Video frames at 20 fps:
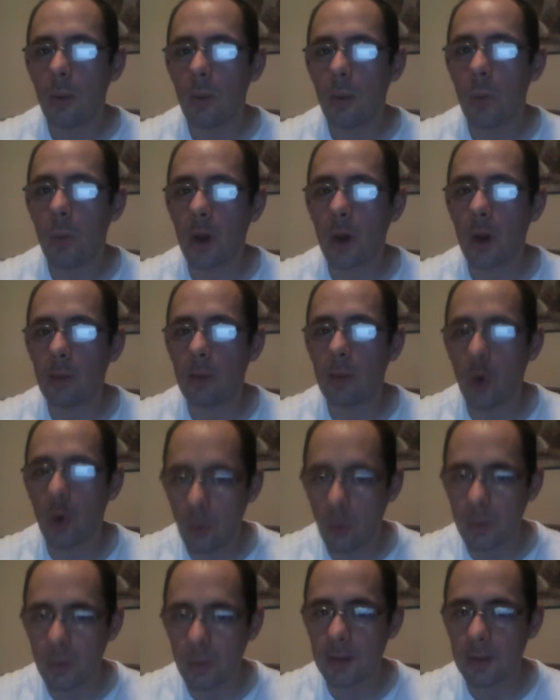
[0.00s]
but I'm
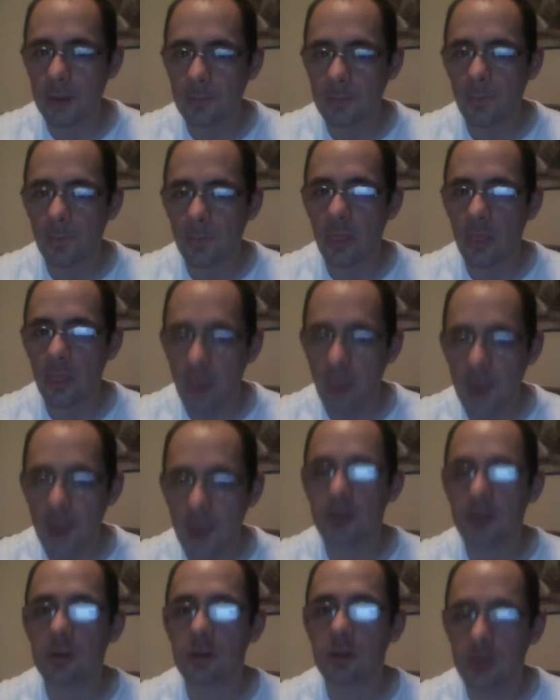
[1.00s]
hoping
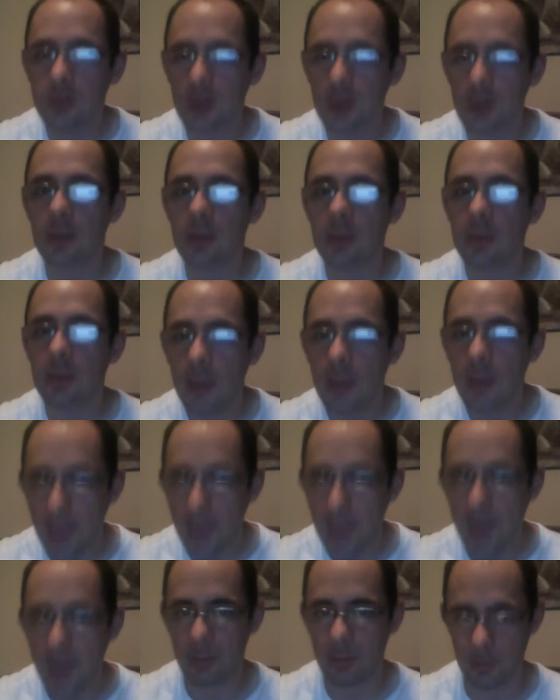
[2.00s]
that does
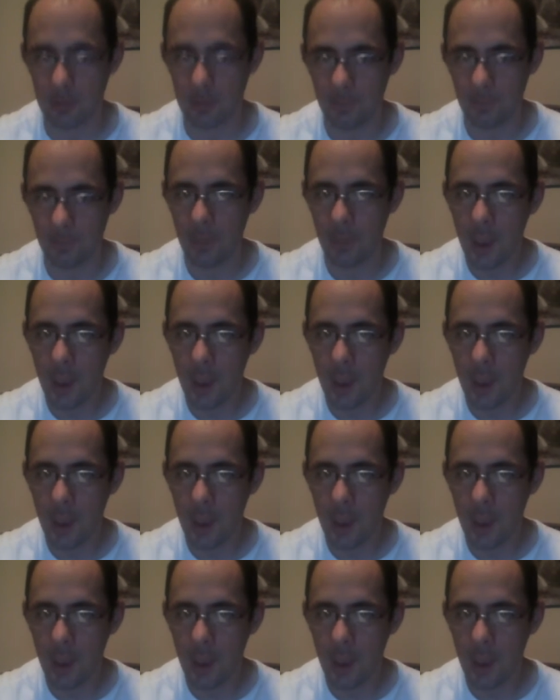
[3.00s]
happen.